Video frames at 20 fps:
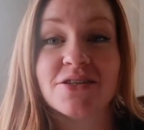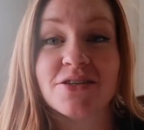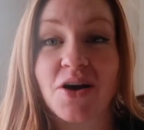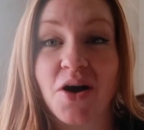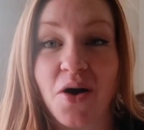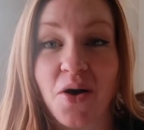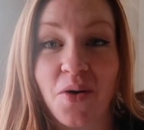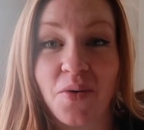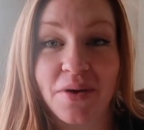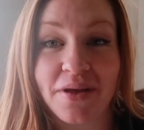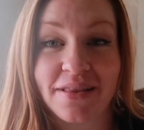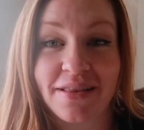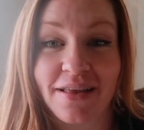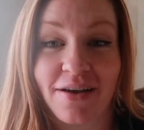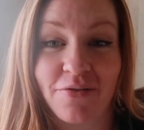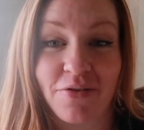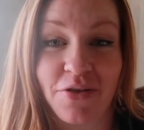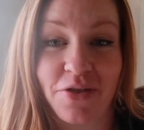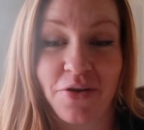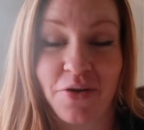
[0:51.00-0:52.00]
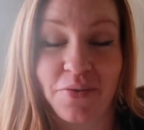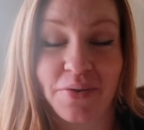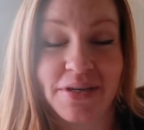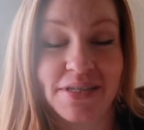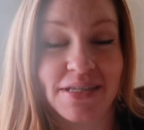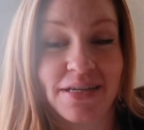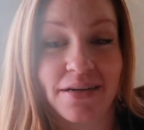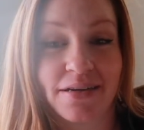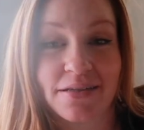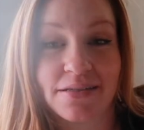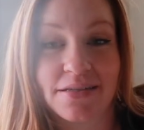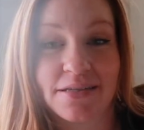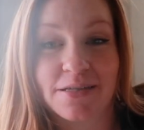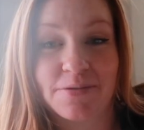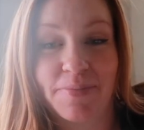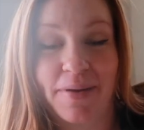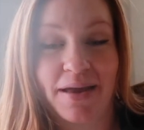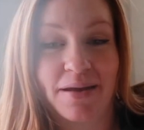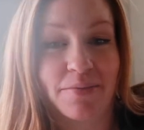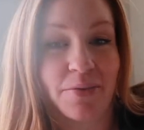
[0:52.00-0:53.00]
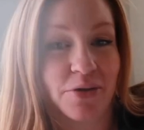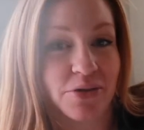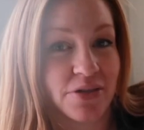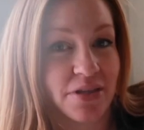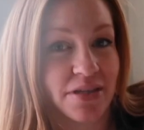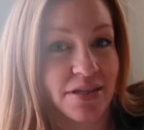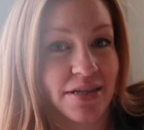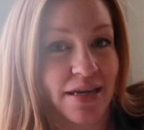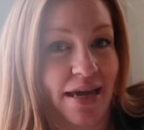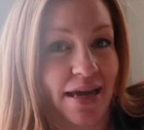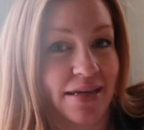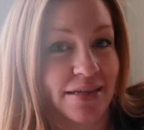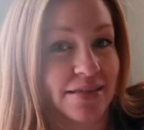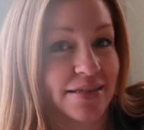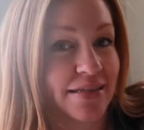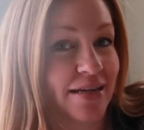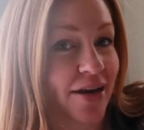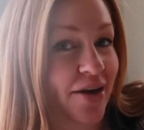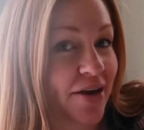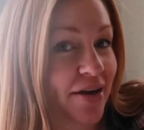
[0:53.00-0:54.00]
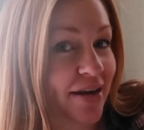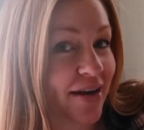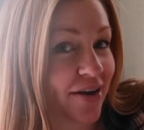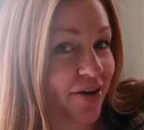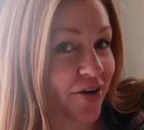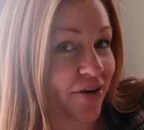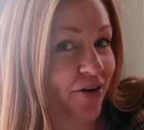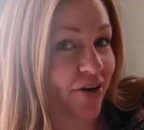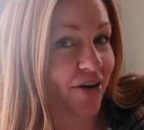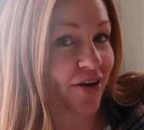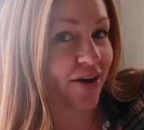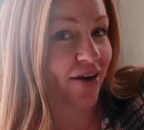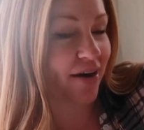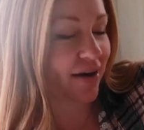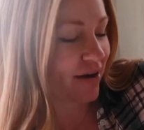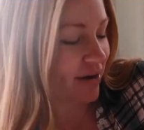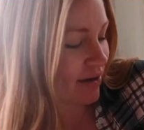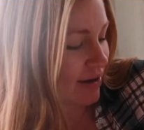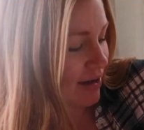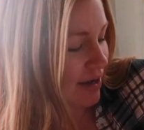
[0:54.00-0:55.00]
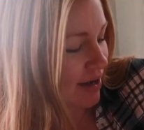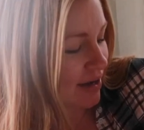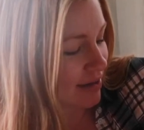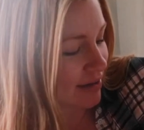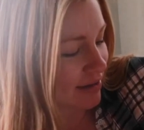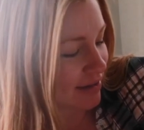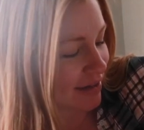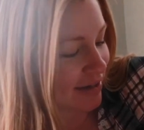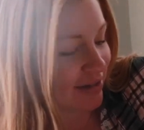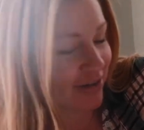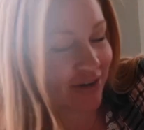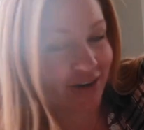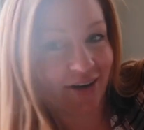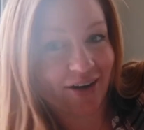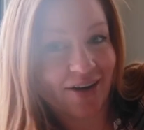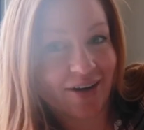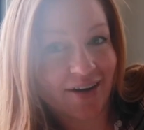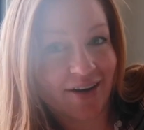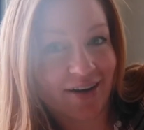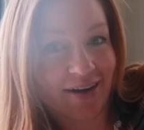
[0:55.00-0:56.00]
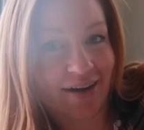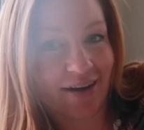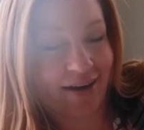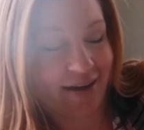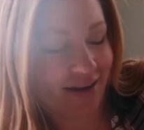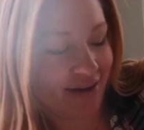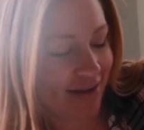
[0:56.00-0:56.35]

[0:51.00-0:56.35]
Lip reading: so in love with her. We seriously spend most of the day staring at her, cuddling her,